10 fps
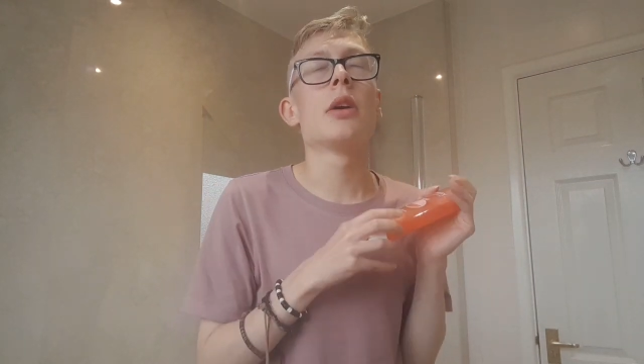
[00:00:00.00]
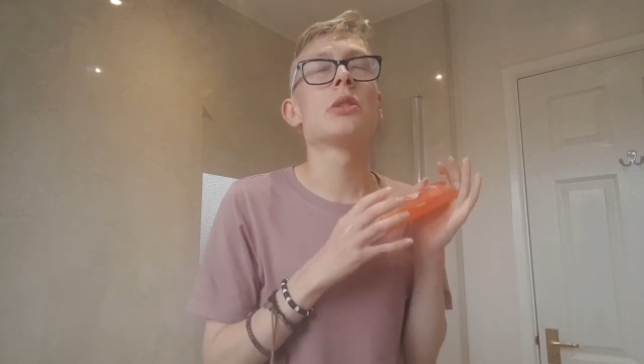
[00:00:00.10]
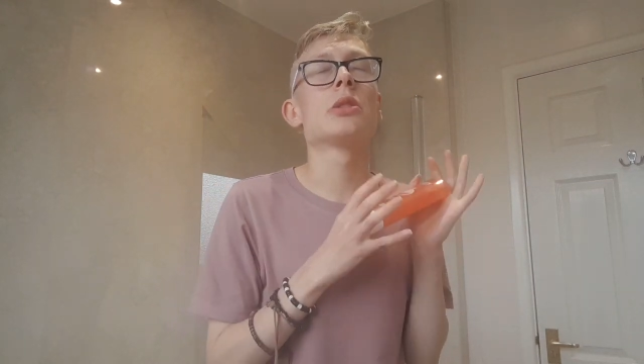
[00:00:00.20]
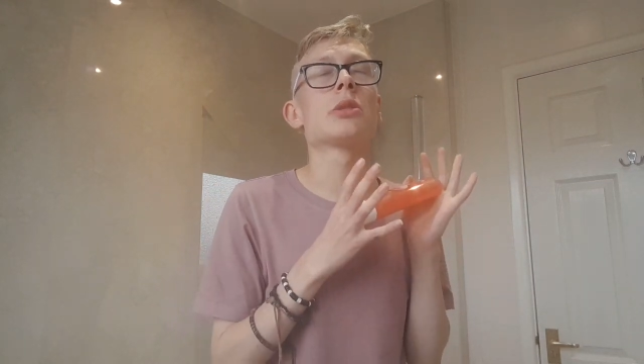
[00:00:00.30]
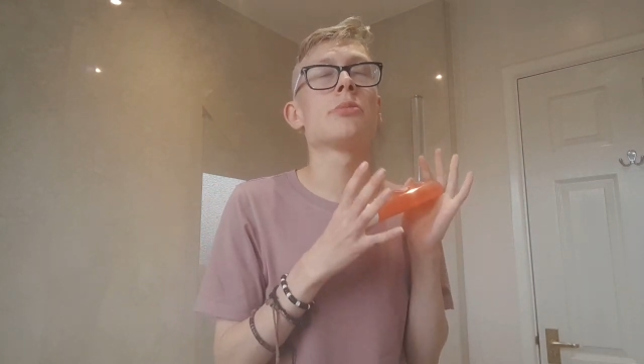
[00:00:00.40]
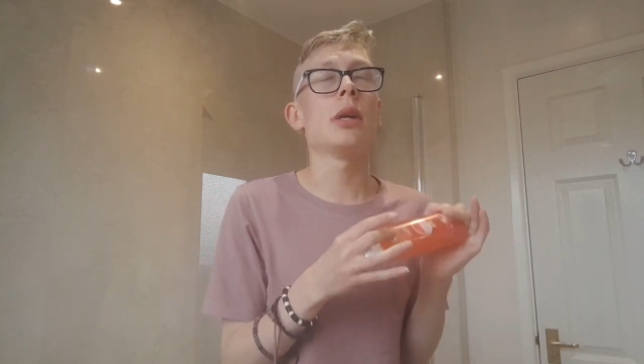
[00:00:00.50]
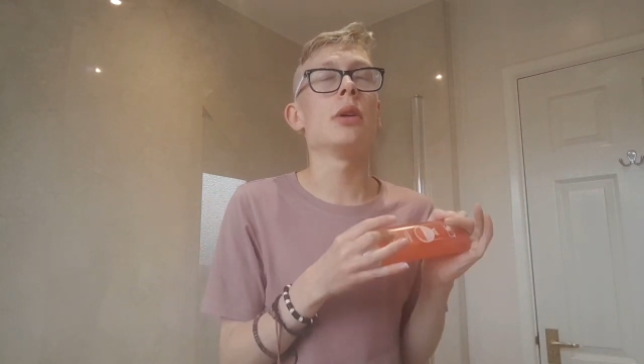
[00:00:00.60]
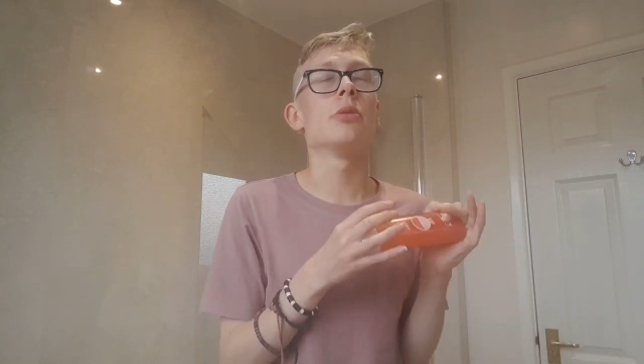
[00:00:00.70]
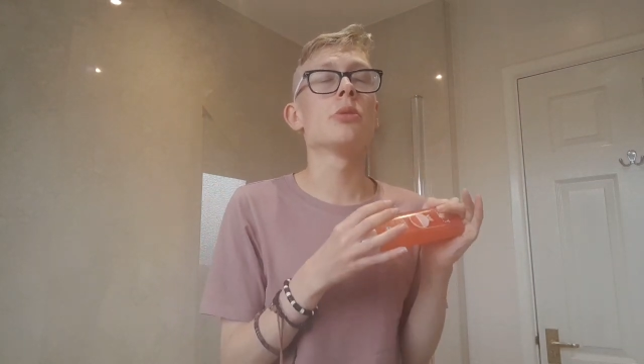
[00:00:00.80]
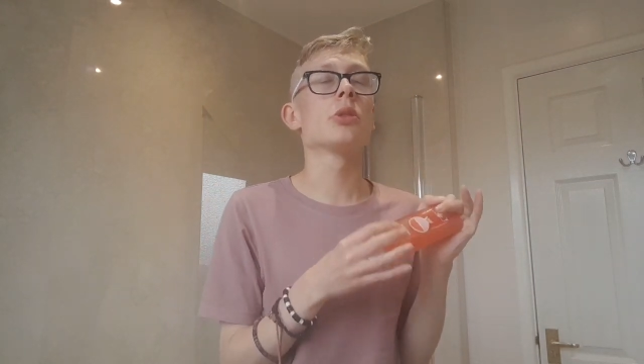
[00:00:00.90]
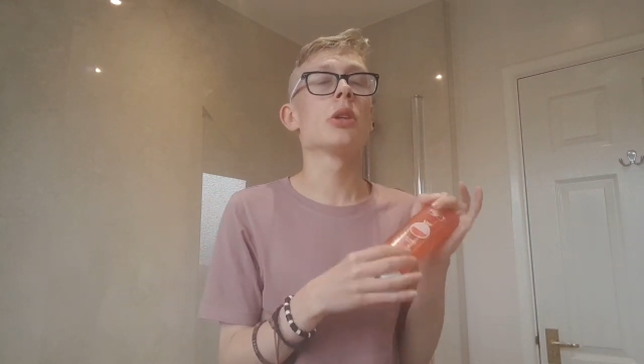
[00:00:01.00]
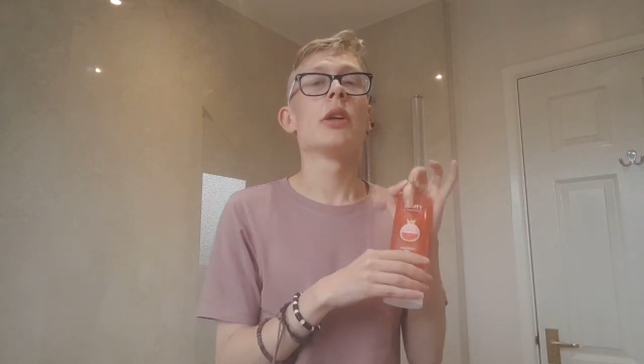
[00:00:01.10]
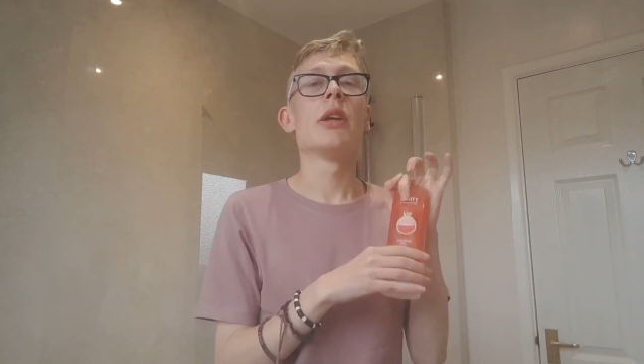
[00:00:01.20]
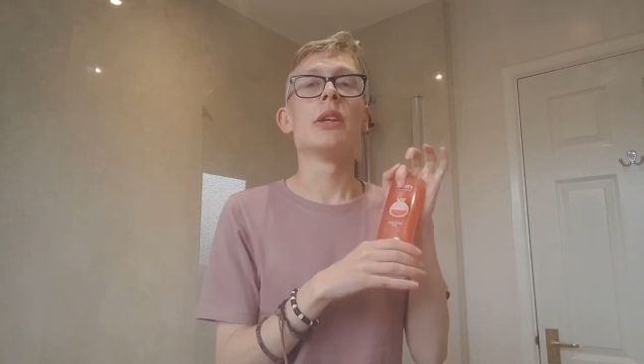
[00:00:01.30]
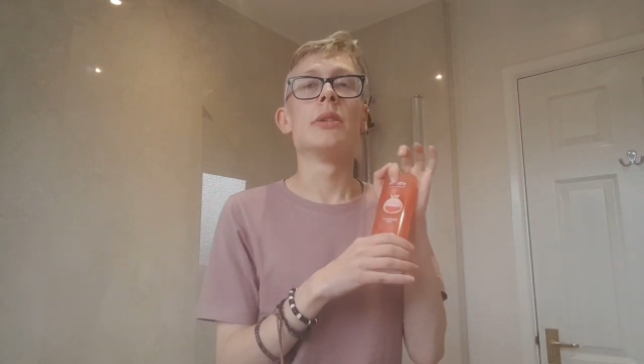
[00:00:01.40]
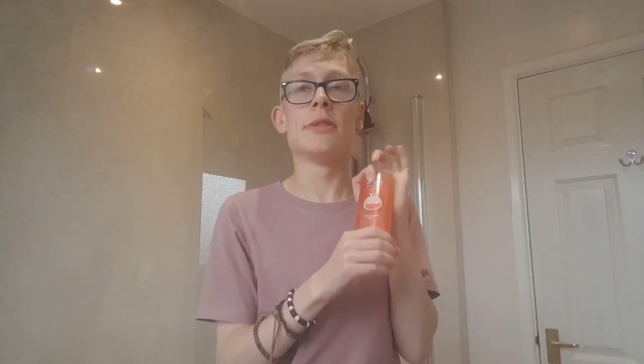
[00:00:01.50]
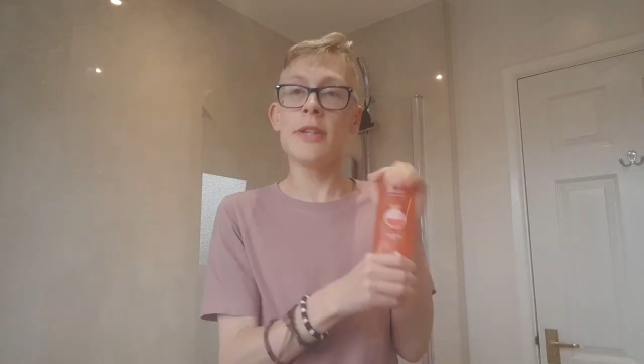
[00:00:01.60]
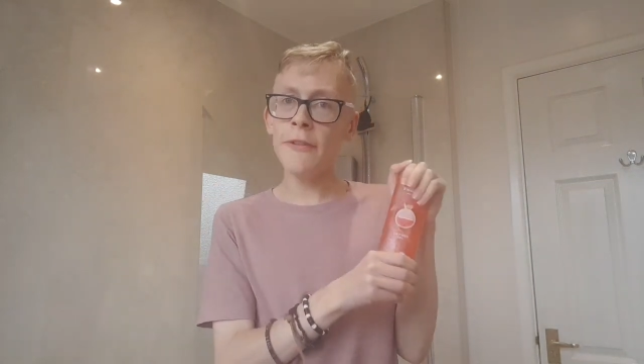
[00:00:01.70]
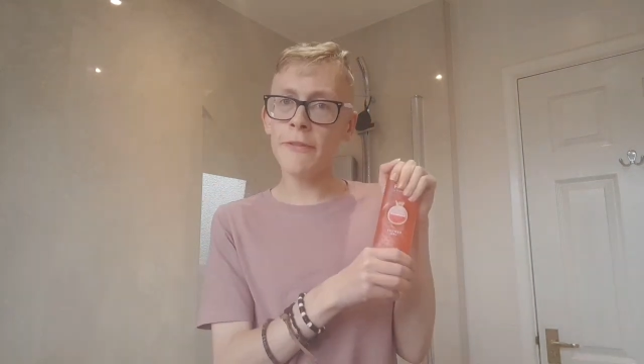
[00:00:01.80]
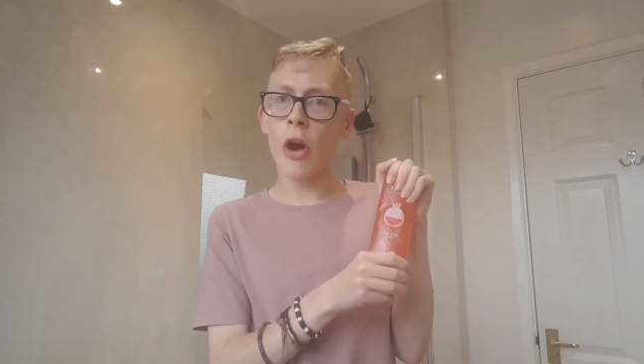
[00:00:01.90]
smells
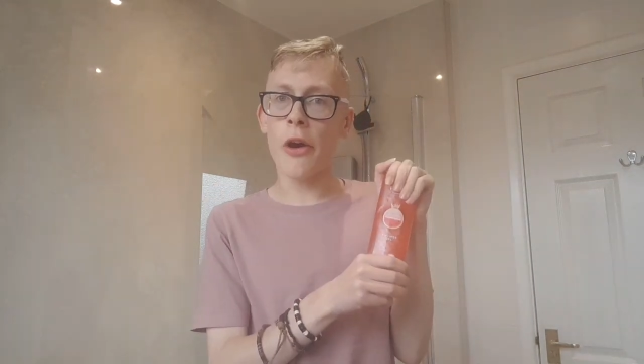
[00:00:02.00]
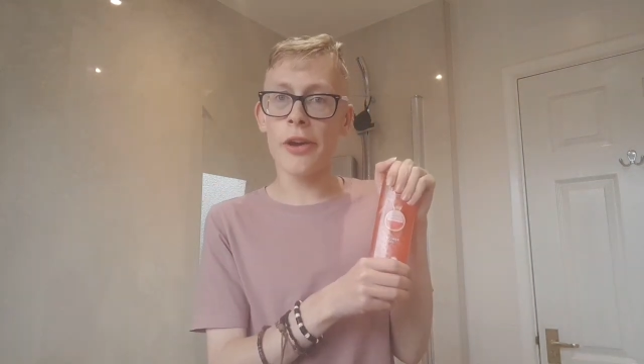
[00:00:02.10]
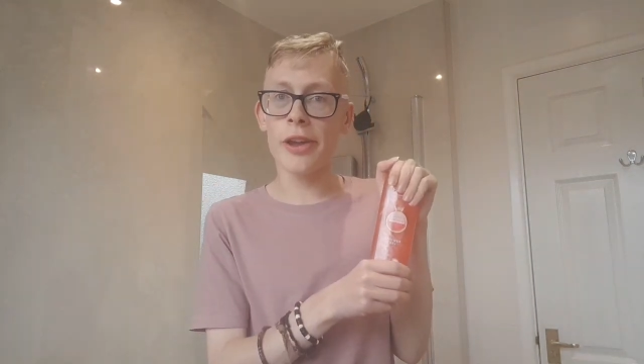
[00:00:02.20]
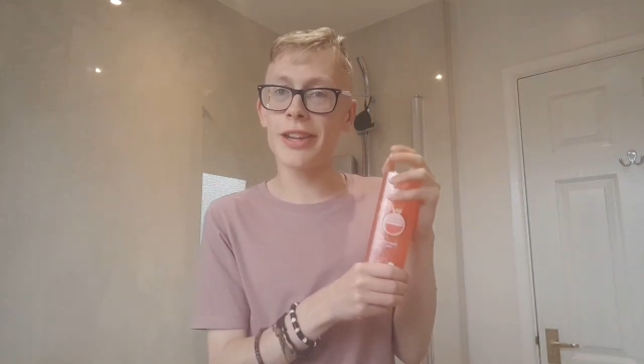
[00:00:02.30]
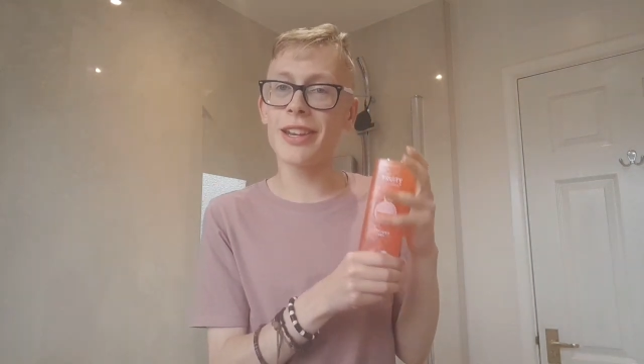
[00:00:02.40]
divine.